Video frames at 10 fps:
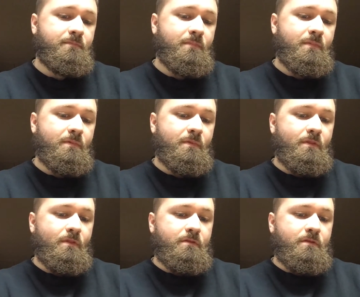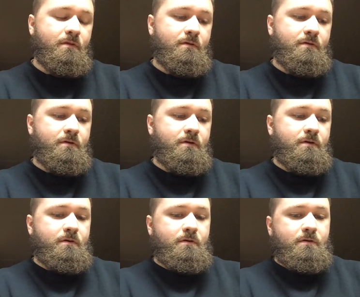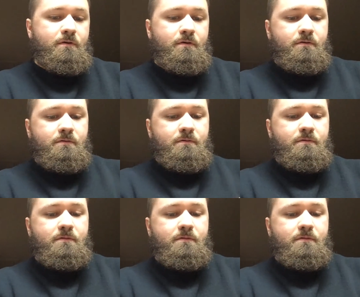No one is speaking in this clip.